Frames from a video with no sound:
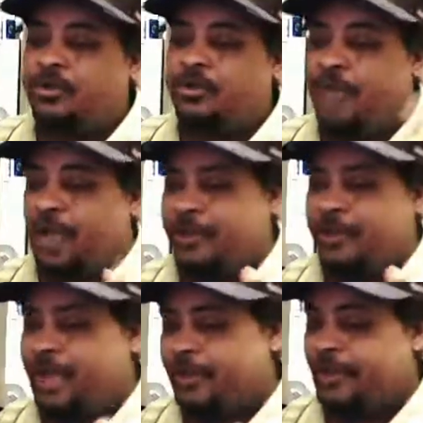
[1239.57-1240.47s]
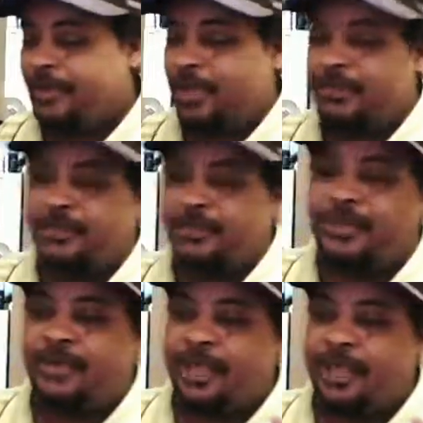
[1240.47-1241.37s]
yada, yada, yada,
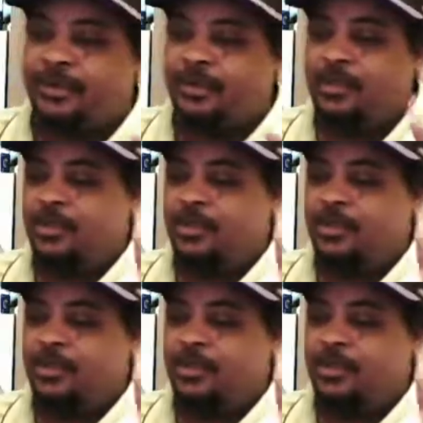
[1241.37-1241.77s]
this and that.